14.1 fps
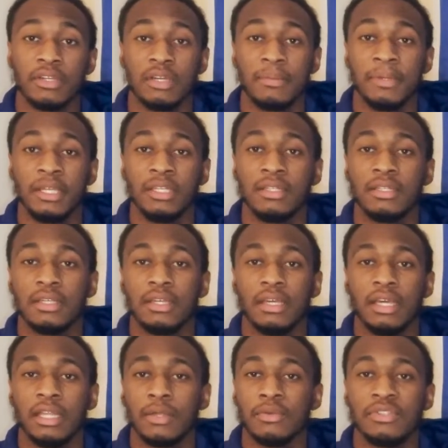I mean,
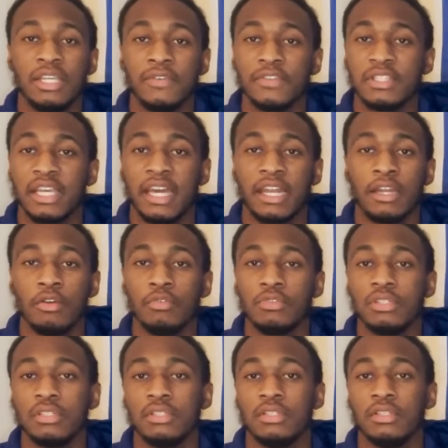the receivers, they got to know who's
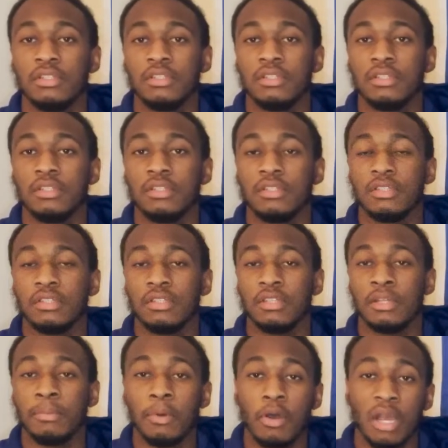the
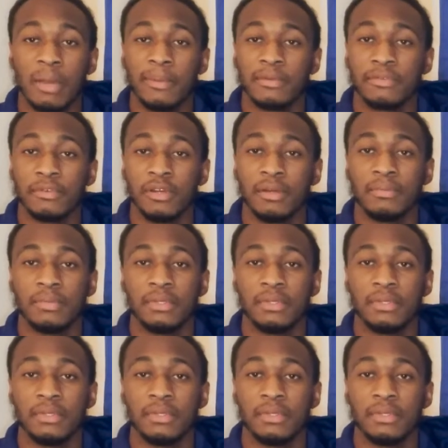ball coming from.